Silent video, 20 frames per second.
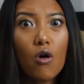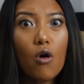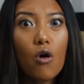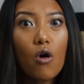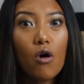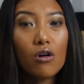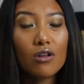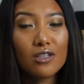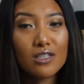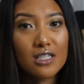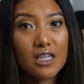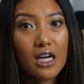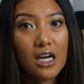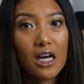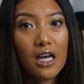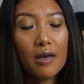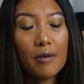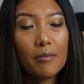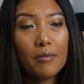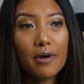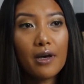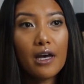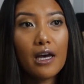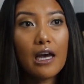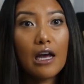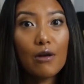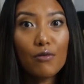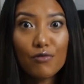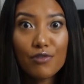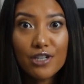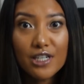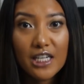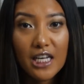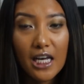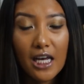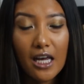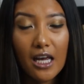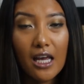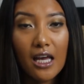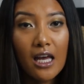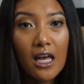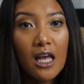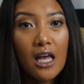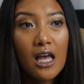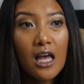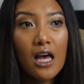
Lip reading: all the time, every day.